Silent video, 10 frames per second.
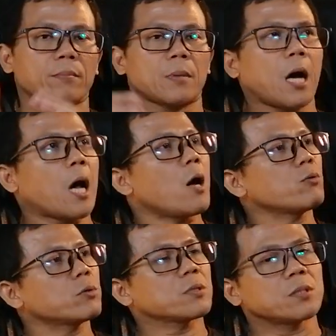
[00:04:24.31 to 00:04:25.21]

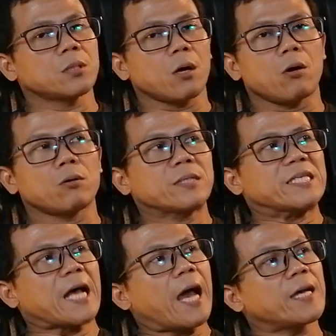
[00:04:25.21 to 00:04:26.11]
How to turn on
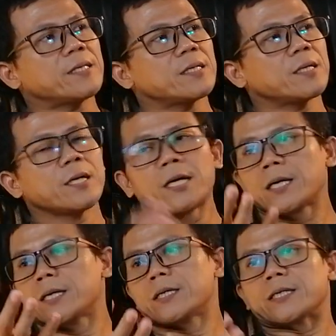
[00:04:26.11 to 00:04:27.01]
this idea
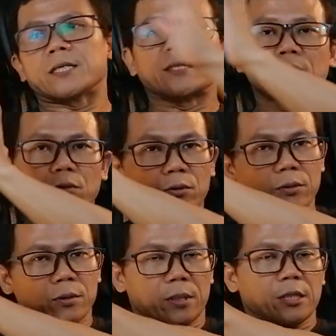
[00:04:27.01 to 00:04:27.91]

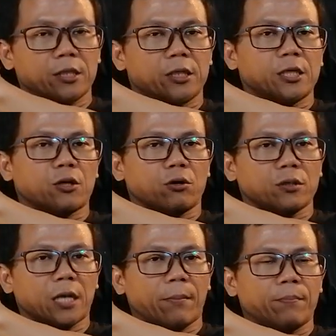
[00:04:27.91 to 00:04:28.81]
into this
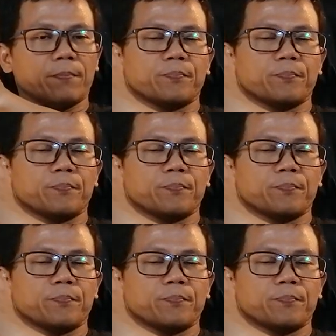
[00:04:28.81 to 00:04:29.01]
concept?